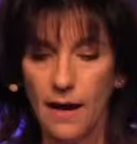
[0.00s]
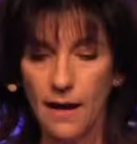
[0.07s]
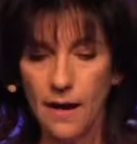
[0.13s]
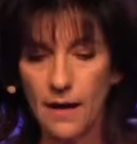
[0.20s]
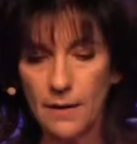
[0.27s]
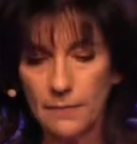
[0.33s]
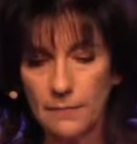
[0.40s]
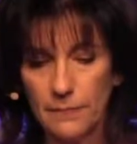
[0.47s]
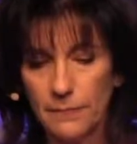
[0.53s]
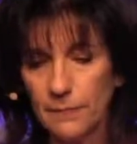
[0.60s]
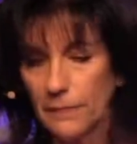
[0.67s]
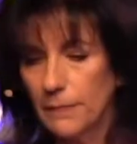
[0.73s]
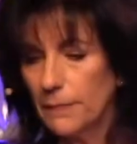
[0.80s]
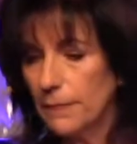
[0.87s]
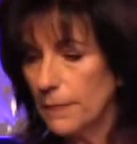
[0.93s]

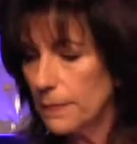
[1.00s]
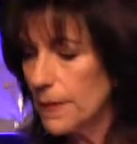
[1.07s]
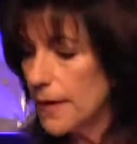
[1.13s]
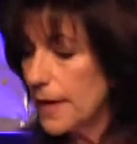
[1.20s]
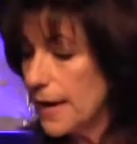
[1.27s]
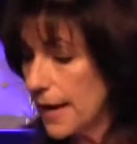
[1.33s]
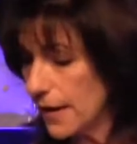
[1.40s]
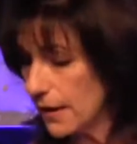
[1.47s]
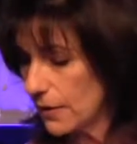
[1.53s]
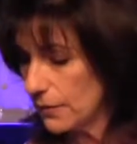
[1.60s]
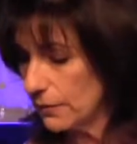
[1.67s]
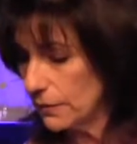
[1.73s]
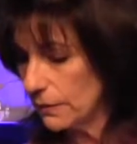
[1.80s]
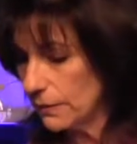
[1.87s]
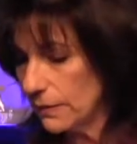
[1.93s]

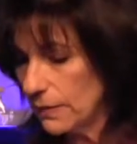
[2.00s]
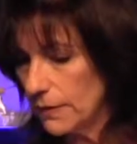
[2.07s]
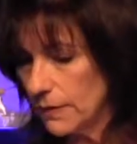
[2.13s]
Now,